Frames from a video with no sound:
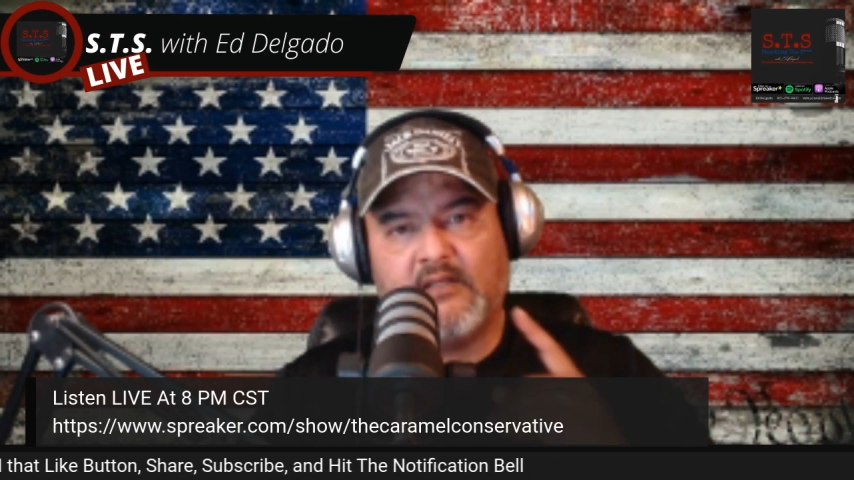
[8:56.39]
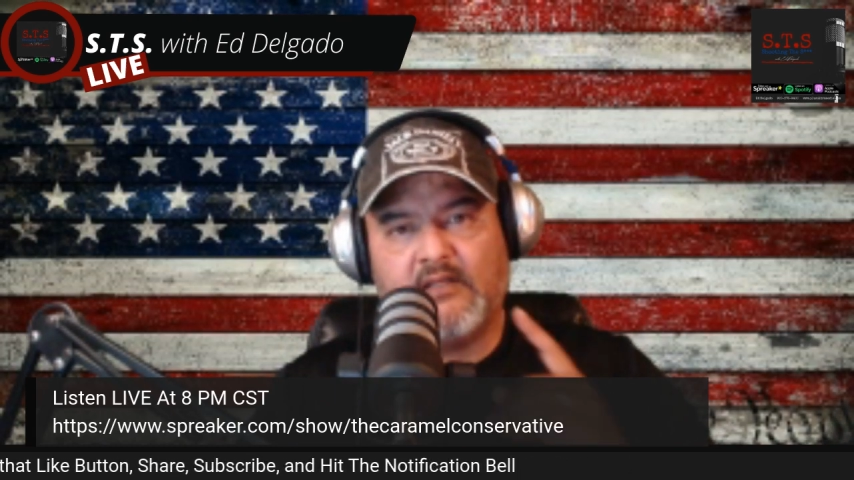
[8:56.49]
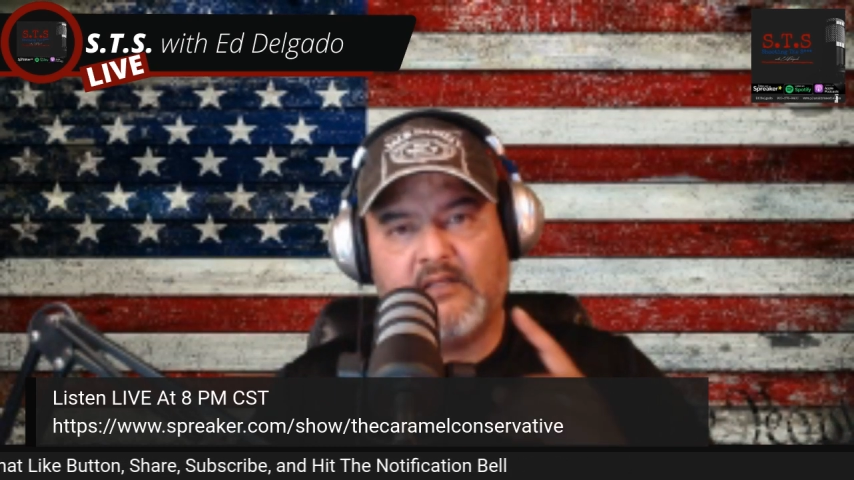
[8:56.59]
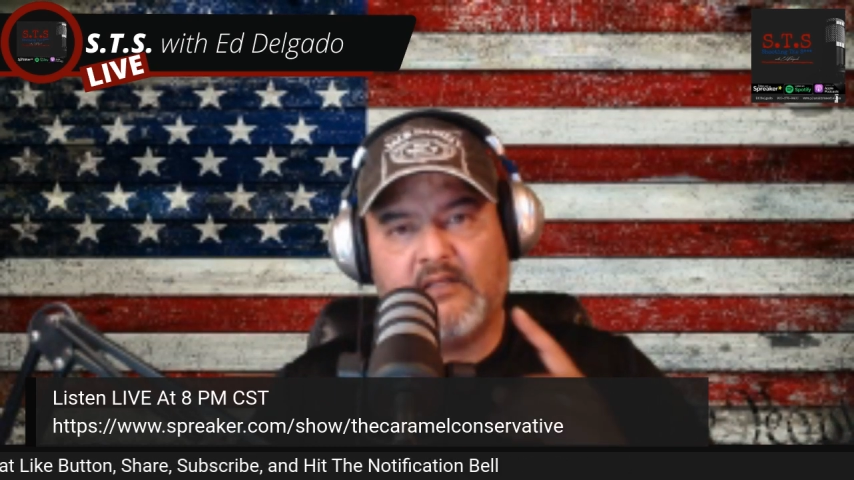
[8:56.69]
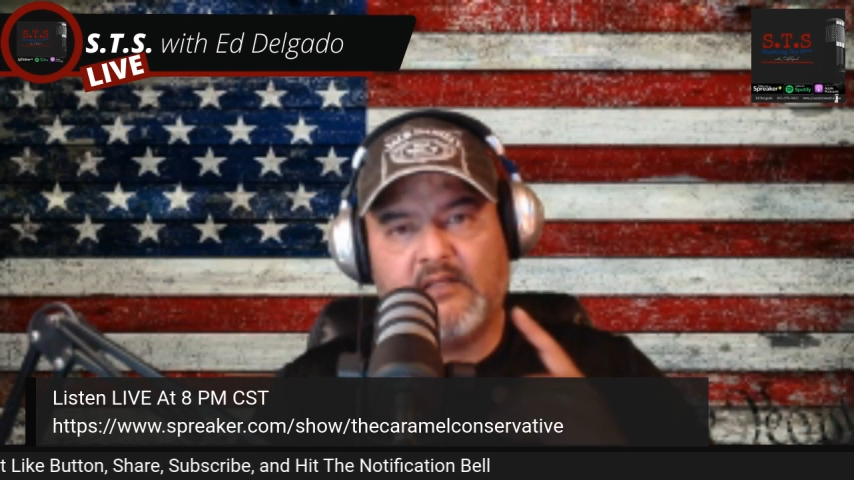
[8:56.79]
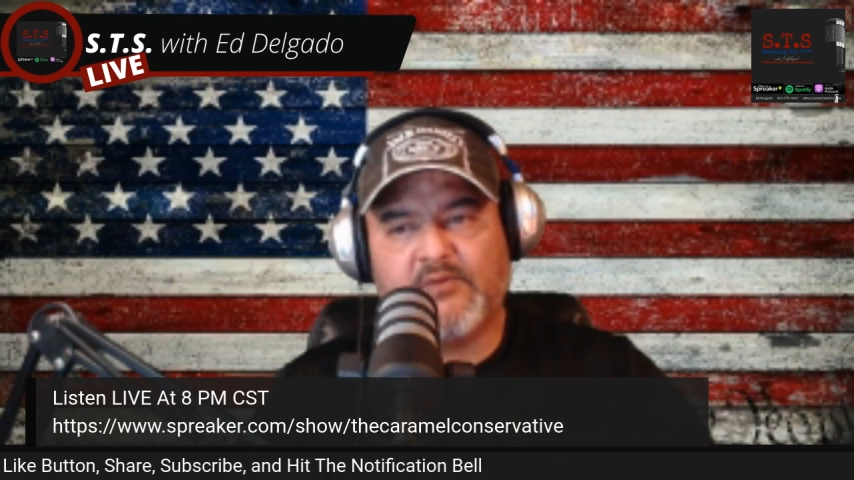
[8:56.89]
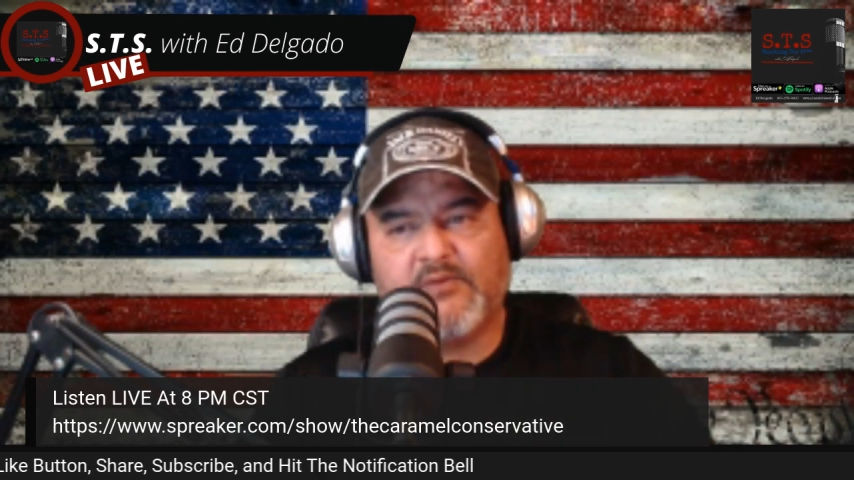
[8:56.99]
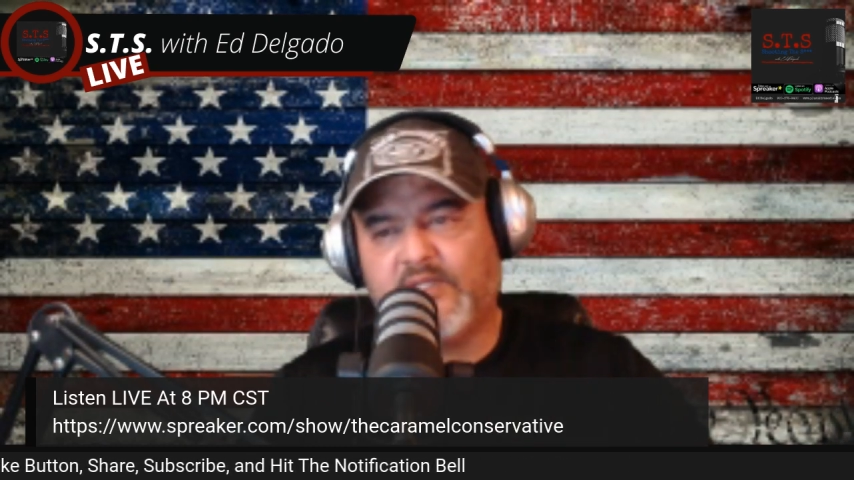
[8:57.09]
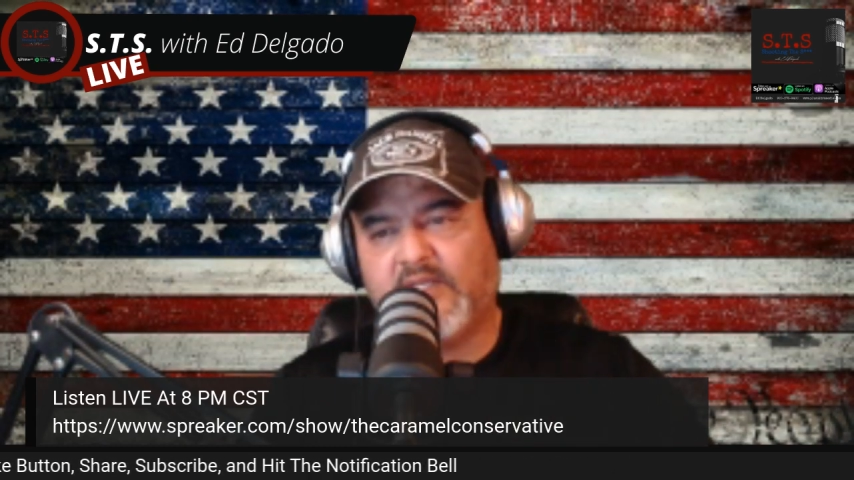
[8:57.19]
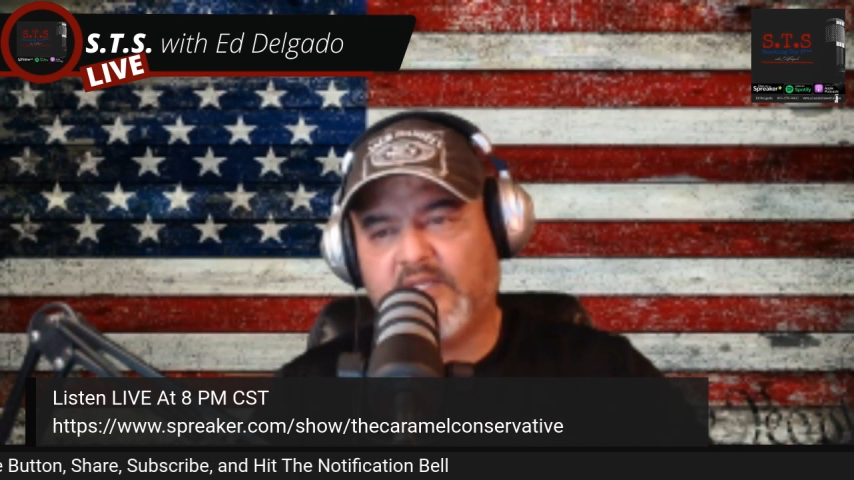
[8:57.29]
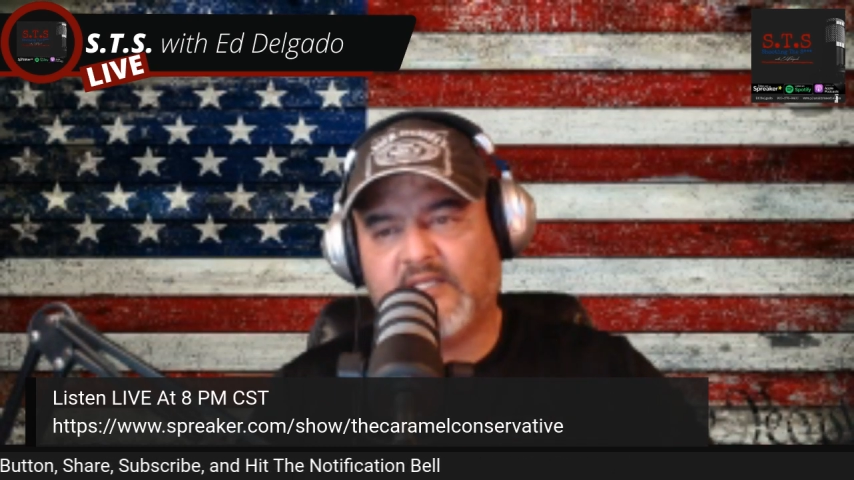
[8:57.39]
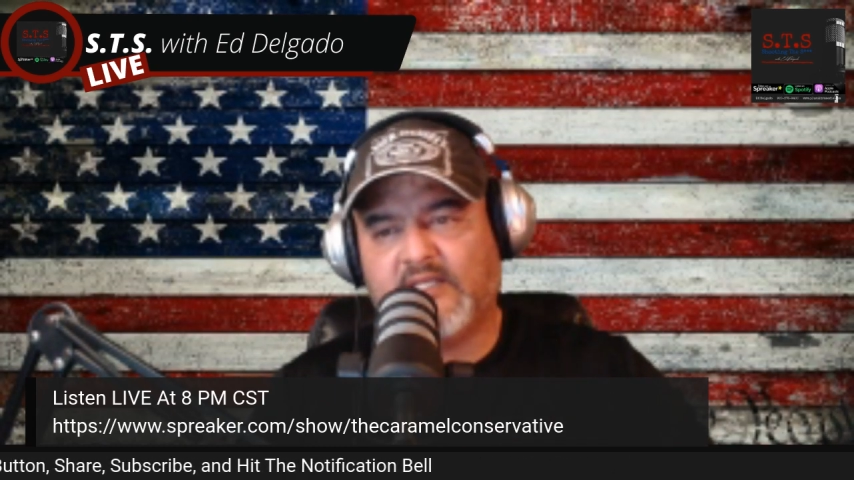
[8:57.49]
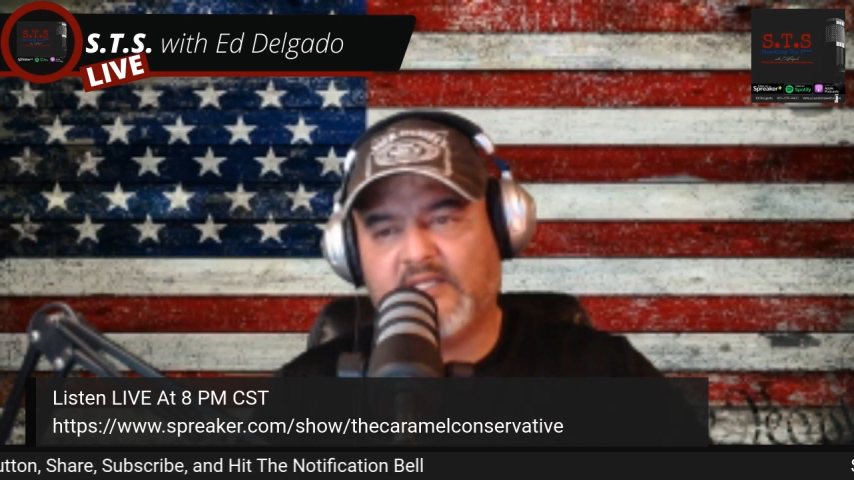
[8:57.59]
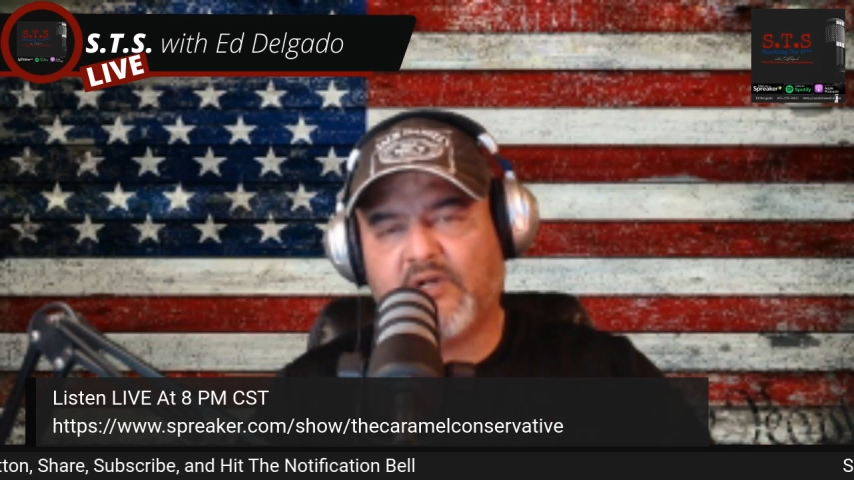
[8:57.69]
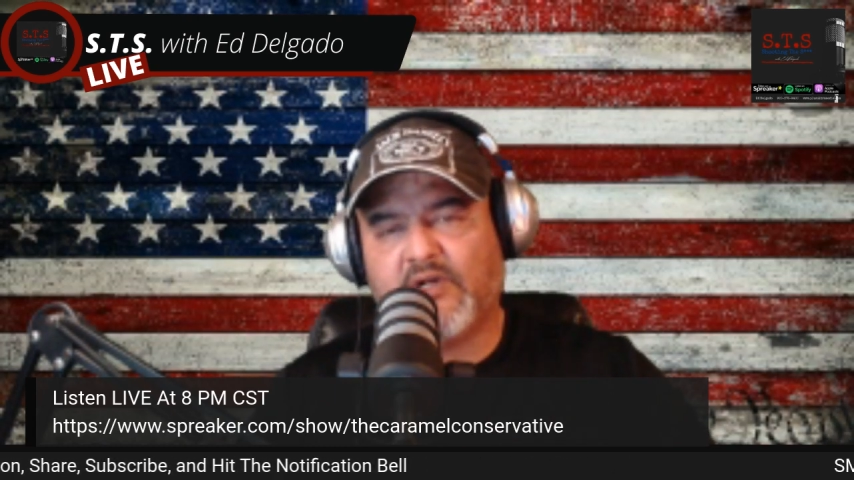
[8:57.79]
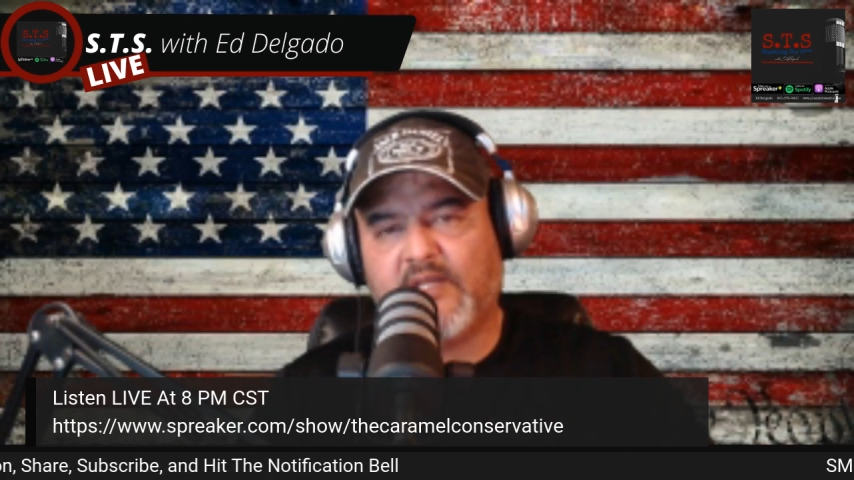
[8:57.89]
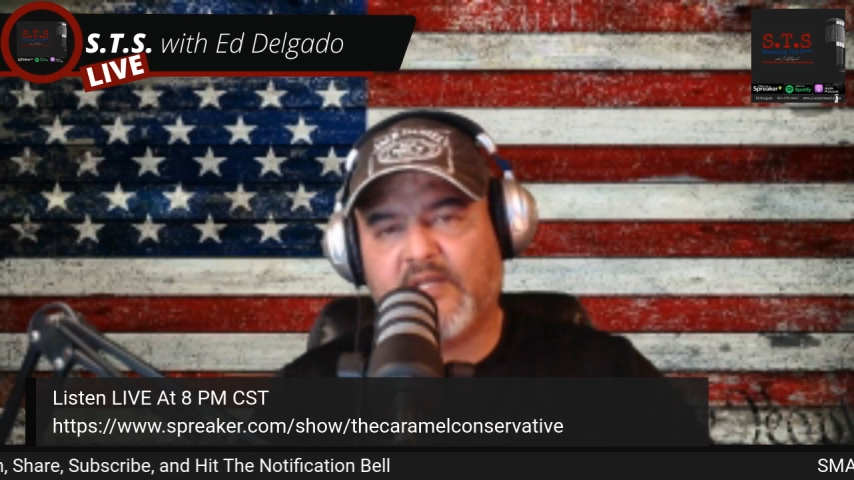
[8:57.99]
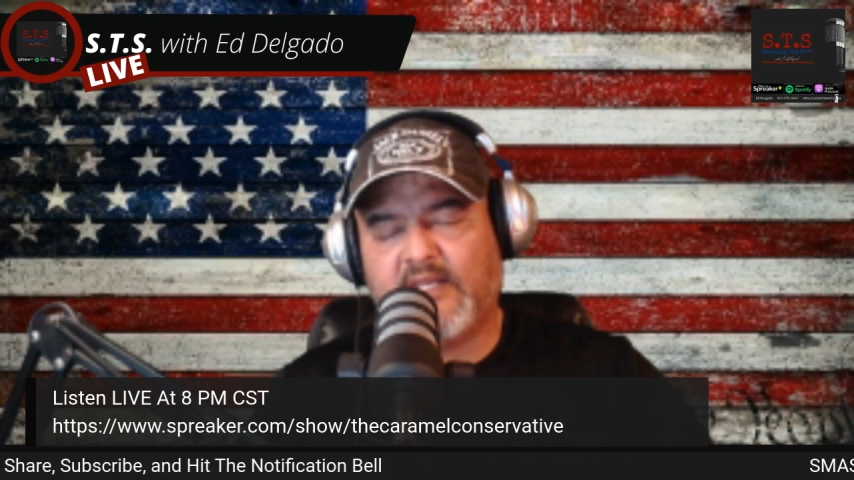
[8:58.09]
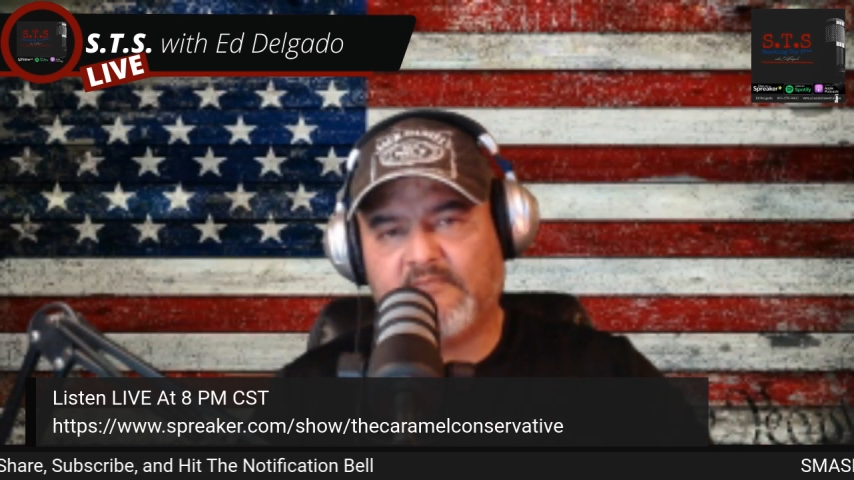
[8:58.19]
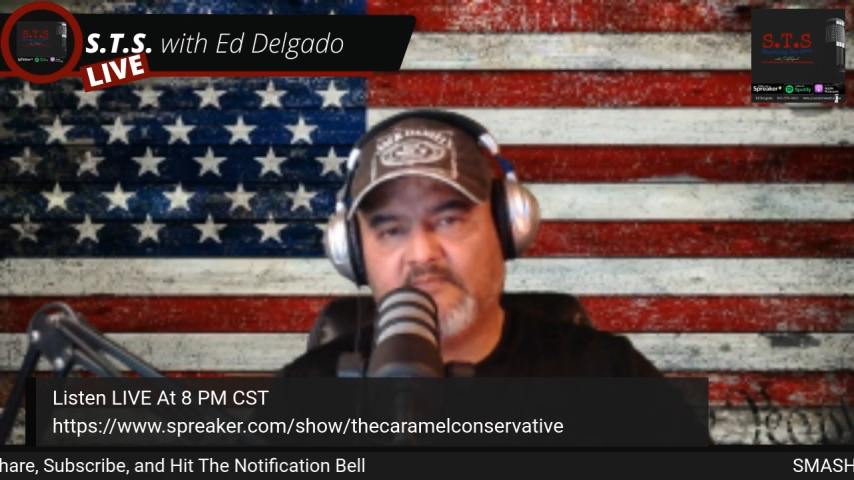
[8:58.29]
guys tomorrow night, 8
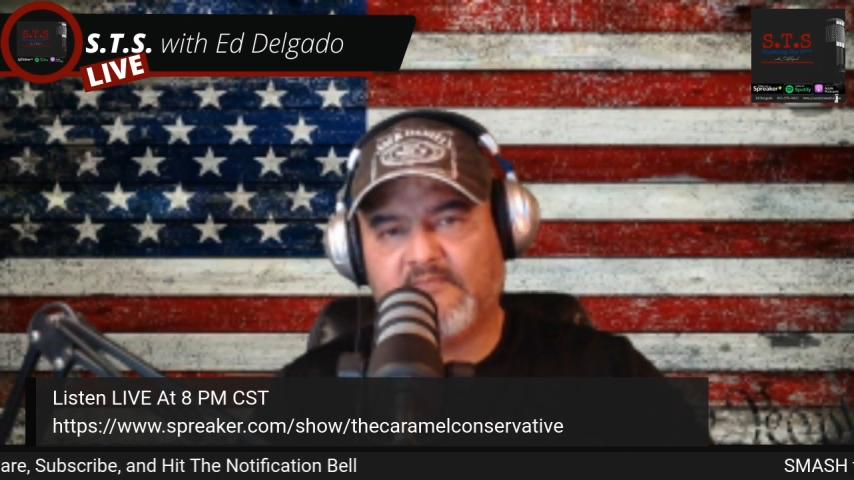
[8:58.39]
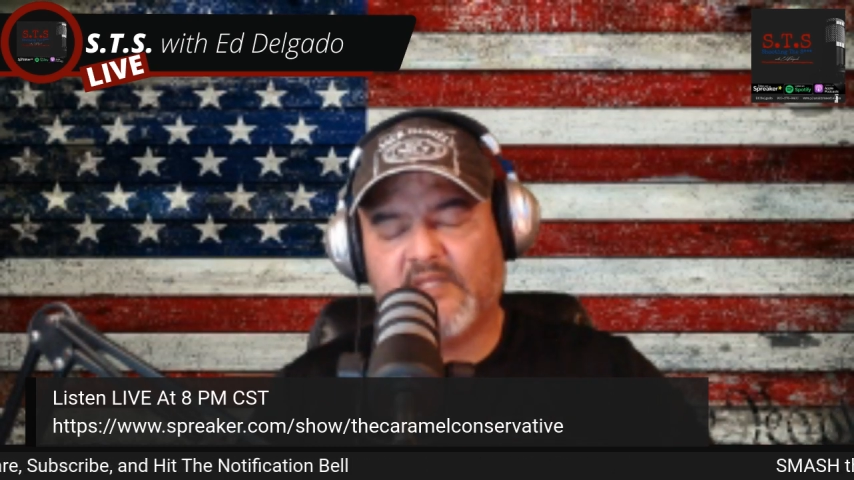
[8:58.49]
p.m.